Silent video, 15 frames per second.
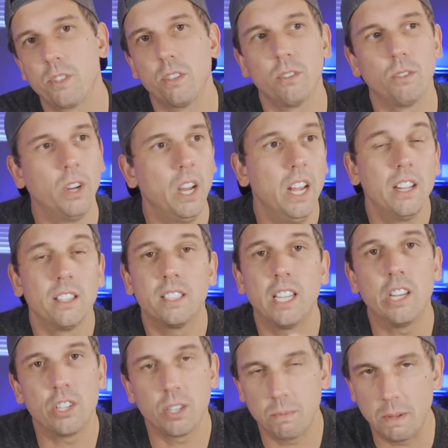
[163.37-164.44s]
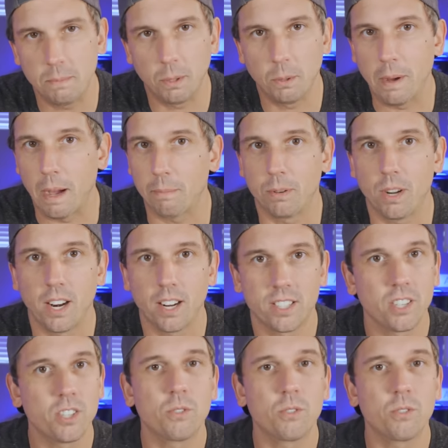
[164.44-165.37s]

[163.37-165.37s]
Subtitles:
to teaching people about products.